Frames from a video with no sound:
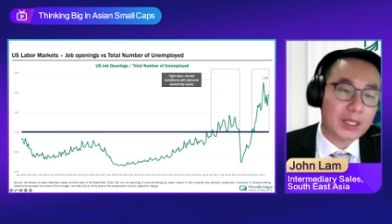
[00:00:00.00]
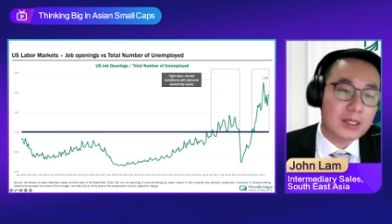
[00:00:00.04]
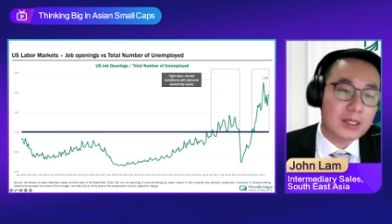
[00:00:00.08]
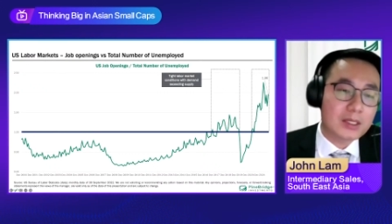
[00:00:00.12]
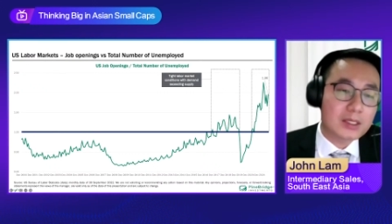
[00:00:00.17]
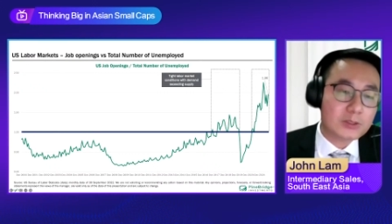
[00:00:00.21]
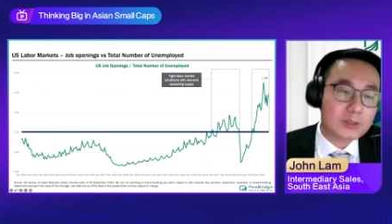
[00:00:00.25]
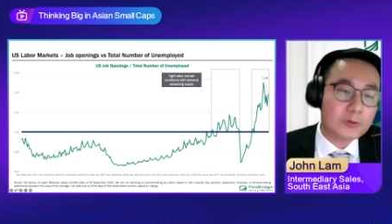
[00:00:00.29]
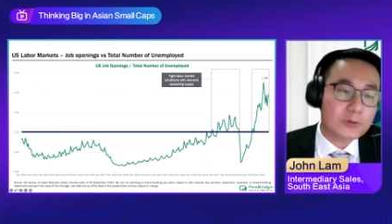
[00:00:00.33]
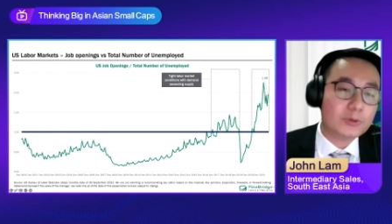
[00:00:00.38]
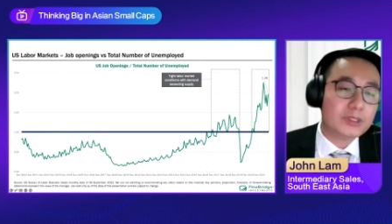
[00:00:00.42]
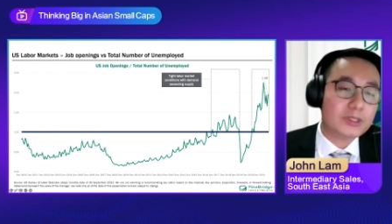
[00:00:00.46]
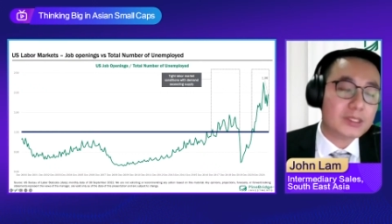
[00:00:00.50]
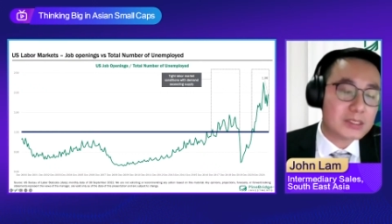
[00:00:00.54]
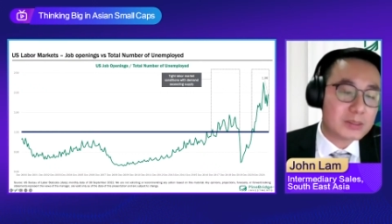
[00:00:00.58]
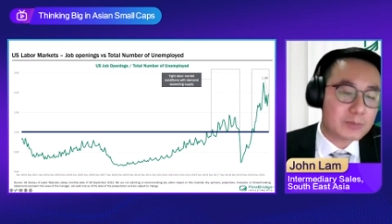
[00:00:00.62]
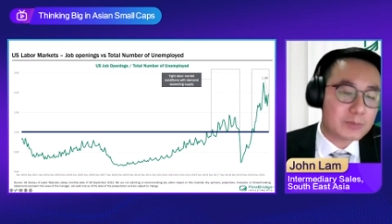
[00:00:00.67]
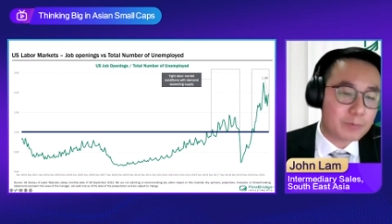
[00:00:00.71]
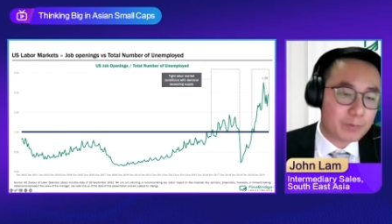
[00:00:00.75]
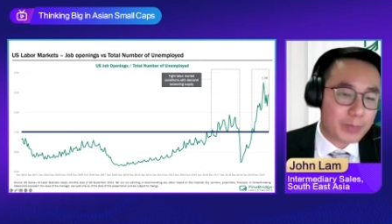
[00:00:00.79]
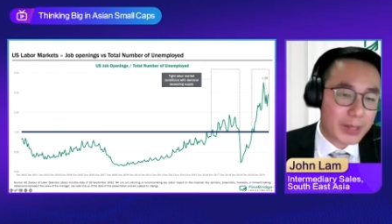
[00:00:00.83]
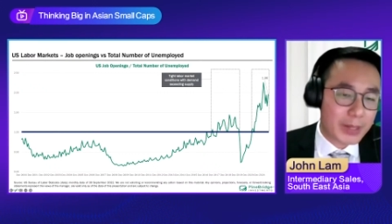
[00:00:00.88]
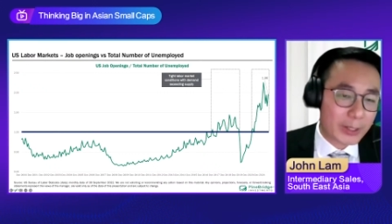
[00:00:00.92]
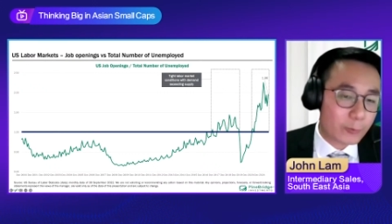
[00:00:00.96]
So this
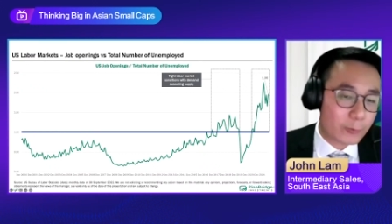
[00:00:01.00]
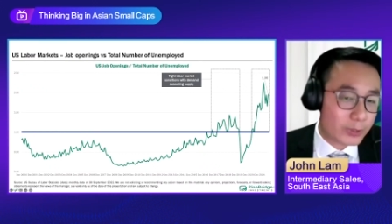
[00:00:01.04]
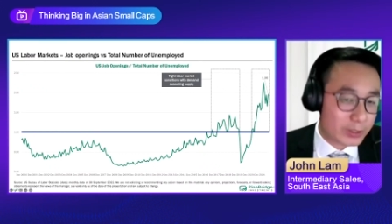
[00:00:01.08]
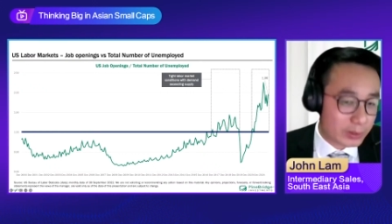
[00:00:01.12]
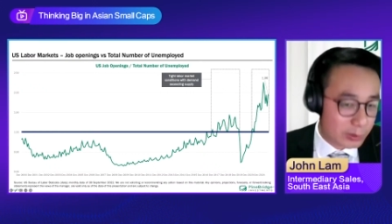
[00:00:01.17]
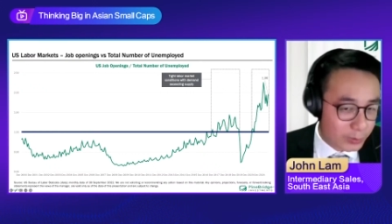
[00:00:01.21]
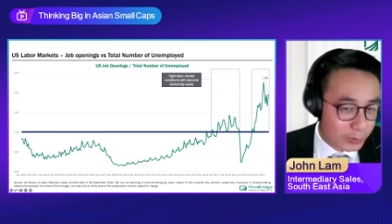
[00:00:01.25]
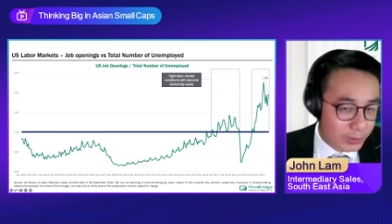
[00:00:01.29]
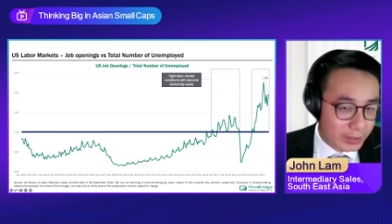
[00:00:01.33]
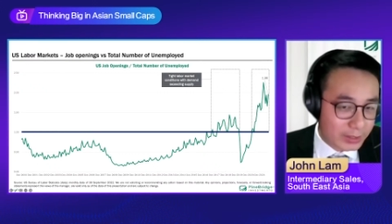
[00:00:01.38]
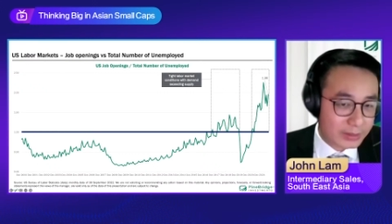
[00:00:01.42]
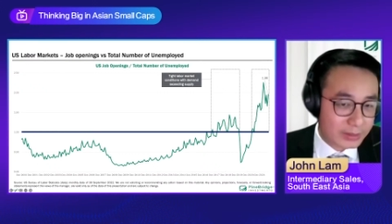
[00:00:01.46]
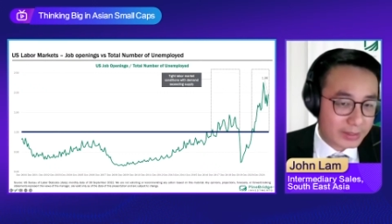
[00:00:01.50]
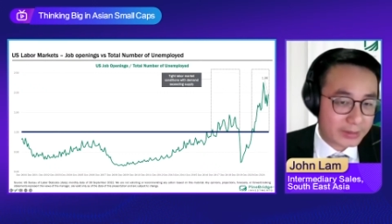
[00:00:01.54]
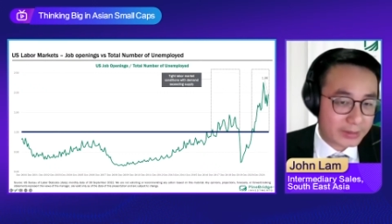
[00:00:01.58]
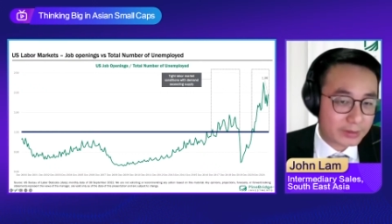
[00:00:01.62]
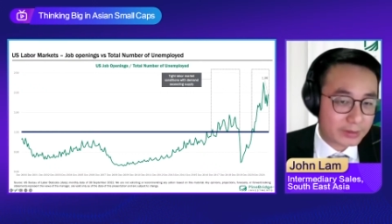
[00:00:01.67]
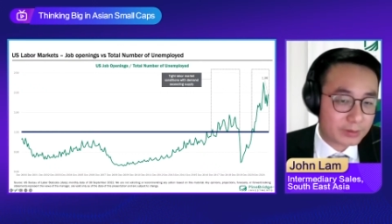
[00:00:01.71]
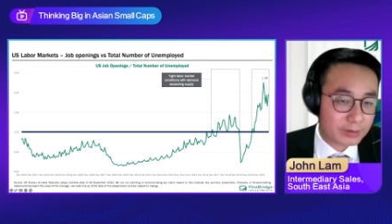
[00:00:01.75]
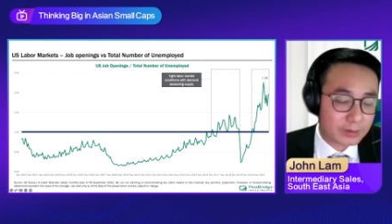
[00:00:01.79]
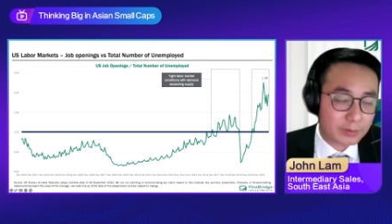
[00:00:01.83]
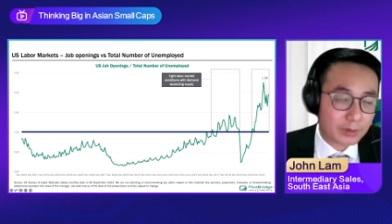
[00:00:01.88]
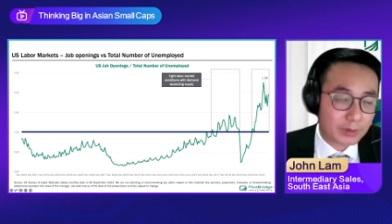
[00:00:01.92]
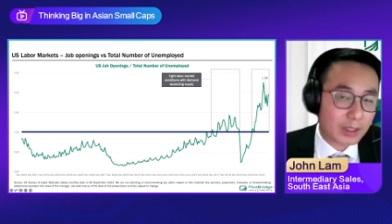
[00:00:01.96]
backward-looking
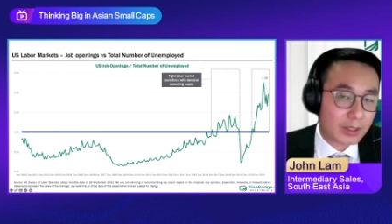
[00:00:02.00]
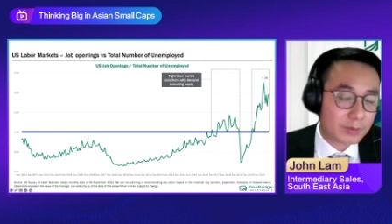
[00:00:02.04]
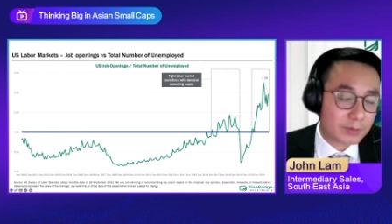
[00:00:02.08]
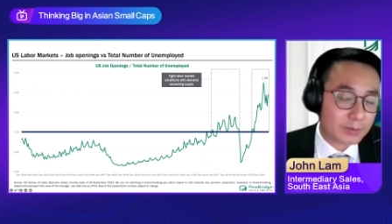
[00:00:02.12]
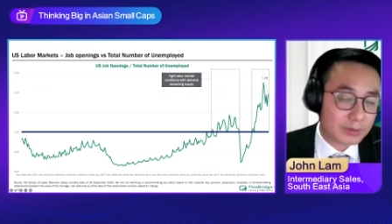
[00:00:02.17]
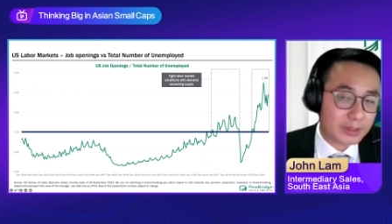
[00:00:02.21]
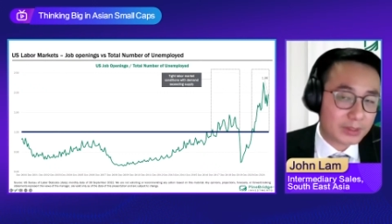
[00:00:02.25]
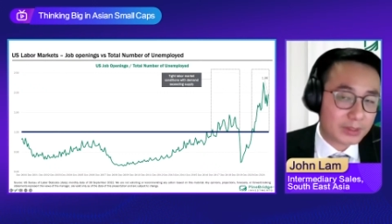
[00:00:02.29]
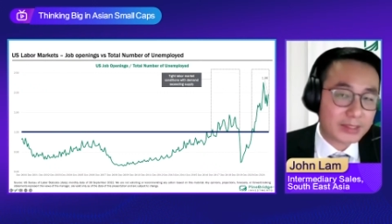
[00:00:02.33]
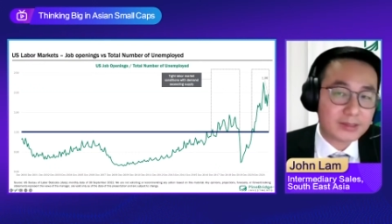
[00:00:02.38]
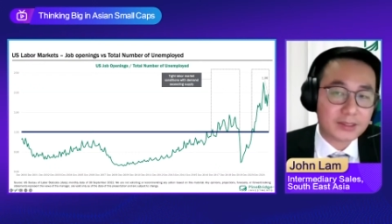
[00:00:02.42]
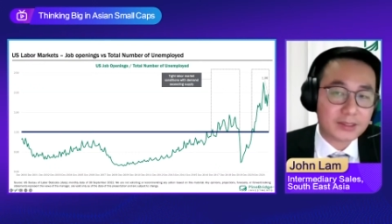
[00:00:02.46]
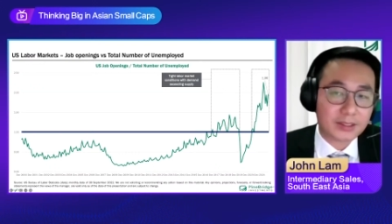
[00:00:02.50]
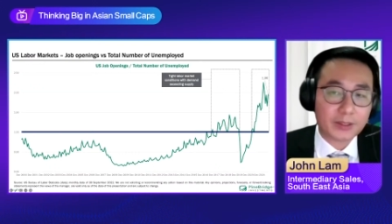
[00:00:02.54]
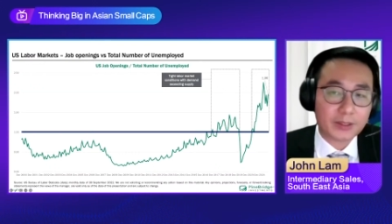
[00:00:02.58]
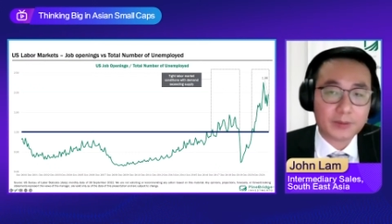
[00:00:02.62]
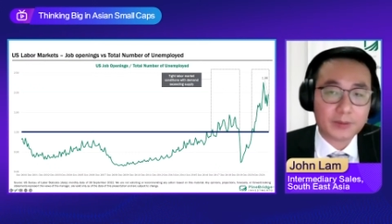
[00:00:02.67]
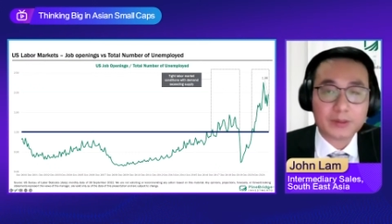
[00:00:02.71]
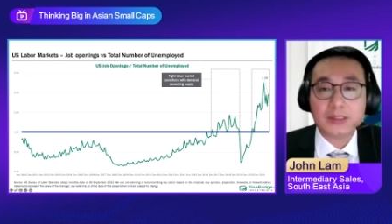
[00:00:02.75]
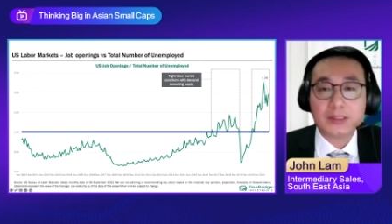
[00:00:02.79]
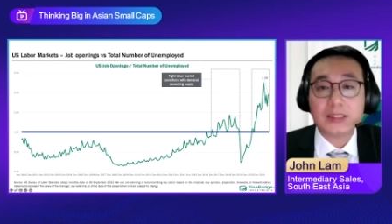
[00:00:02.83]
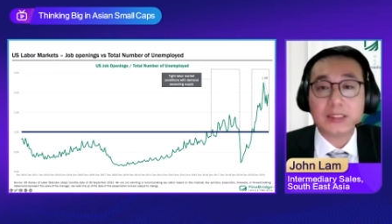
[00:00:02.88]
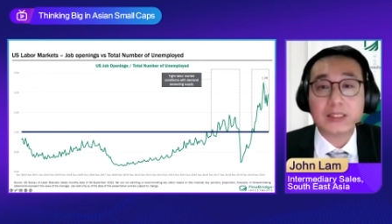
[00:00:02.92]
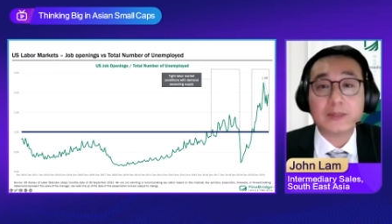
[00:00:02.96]
data
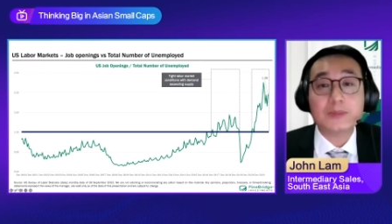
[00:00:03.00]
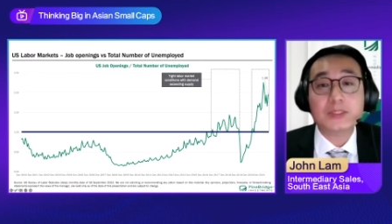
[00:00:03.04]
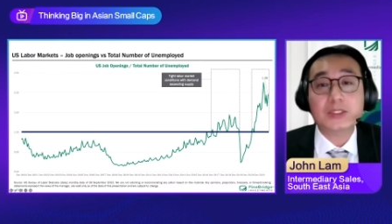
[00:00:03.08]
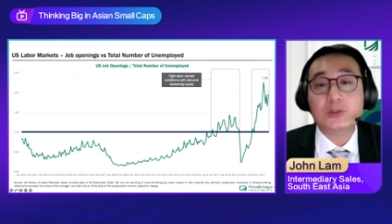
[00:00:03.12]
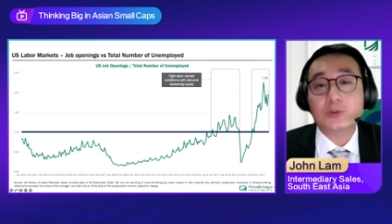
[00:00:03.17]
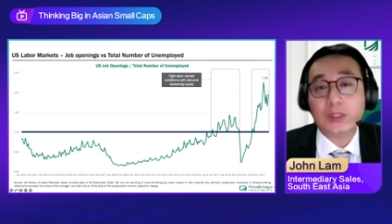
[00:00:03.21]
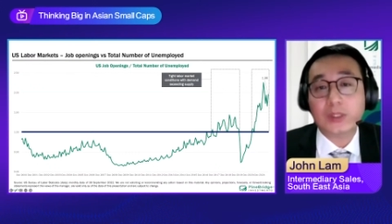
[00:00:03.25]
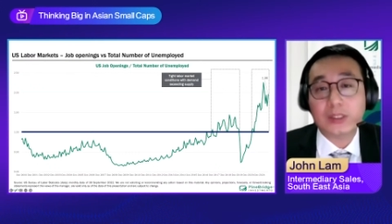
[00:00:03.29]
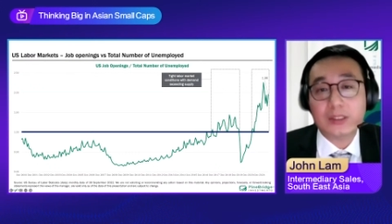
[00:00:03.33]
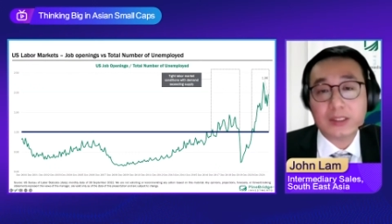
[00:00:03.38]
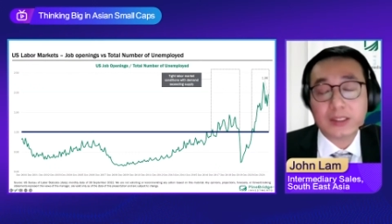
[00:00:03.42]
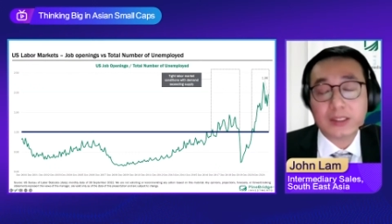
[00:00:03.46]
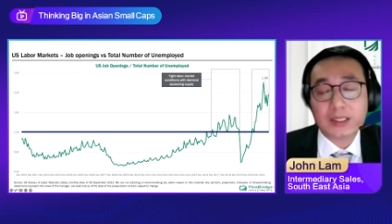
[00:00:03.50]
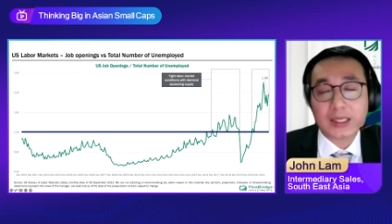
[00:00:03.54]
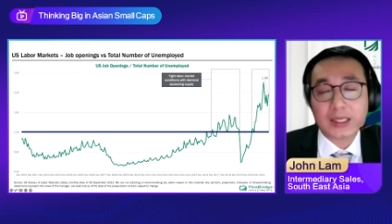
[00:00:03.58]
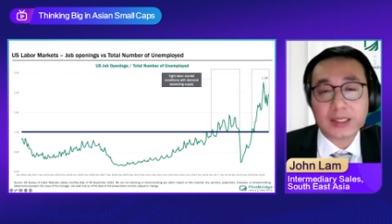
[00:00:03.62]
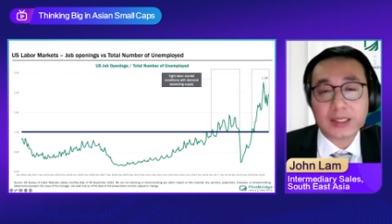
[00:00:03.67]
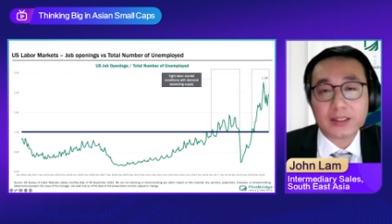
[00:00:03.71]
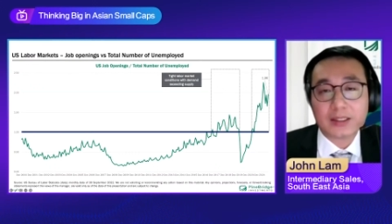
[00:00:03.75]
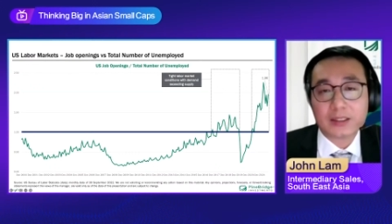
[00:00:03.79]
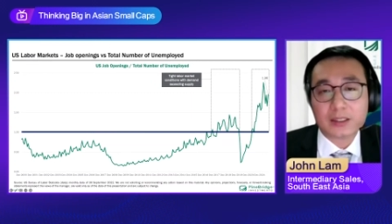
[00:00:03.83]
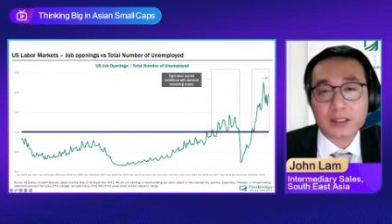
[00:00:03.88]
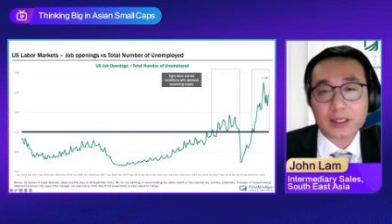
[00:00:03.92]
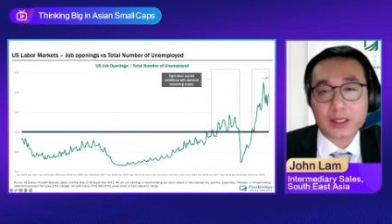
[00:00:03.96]
seems to
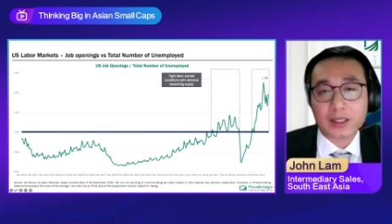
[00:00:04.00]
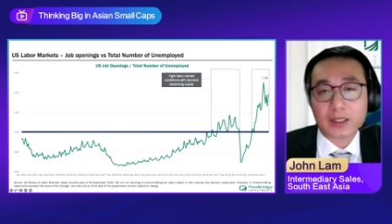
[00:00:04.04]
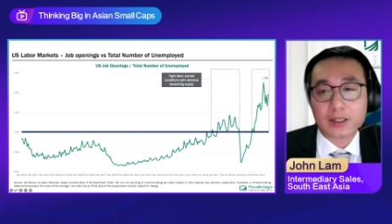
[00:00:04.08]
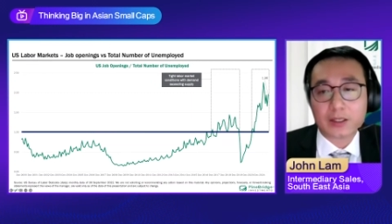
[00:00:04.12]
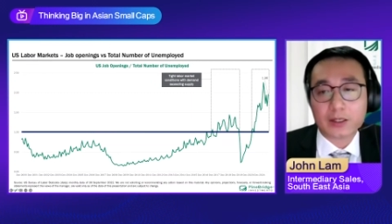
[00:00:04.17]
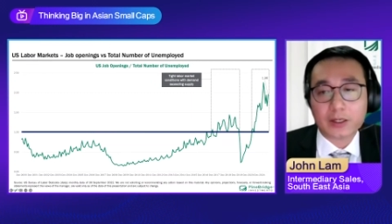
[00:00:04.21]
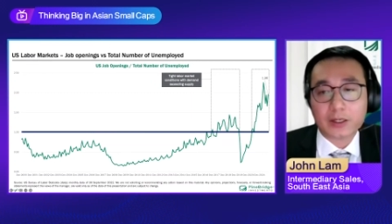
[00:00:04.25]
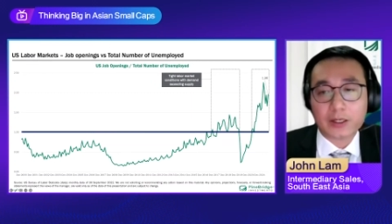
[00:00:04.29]
indicate that